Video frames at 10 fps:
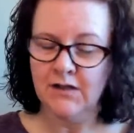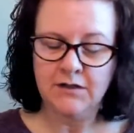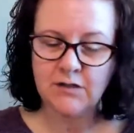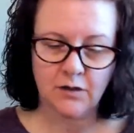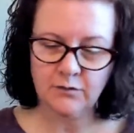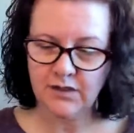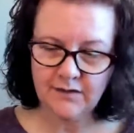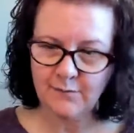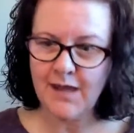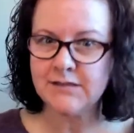Don't kill
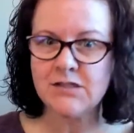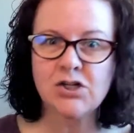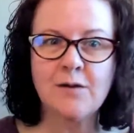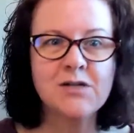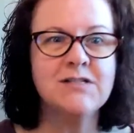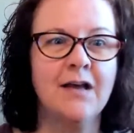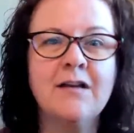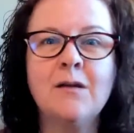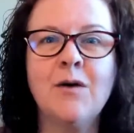the messenger. I'm just telling you